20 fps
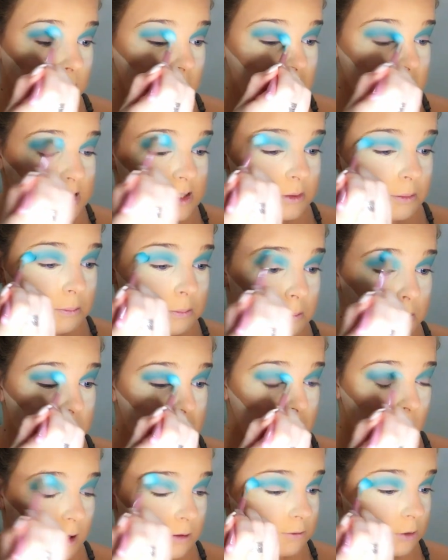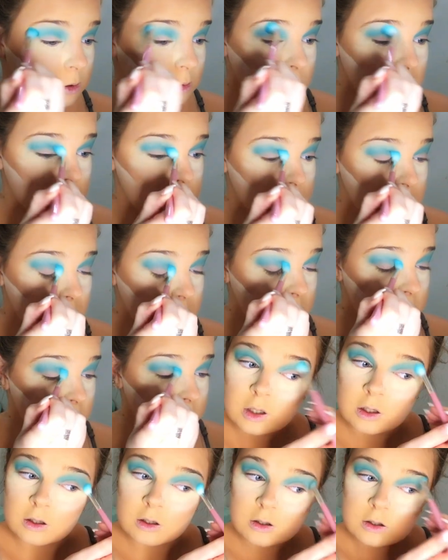That's my fault.
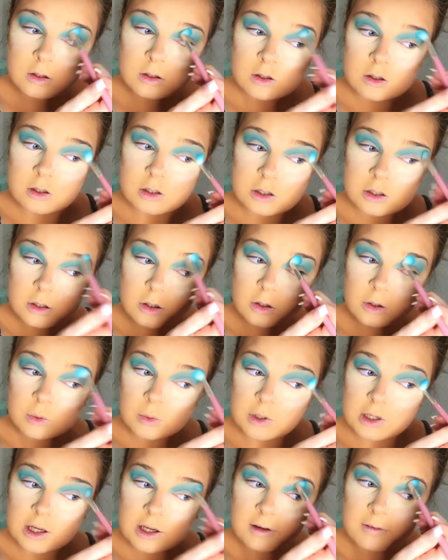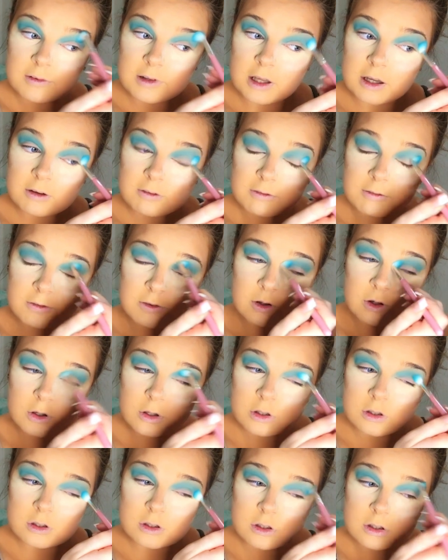So we have that
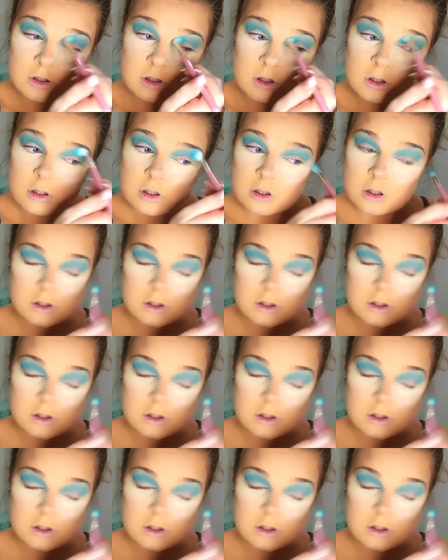first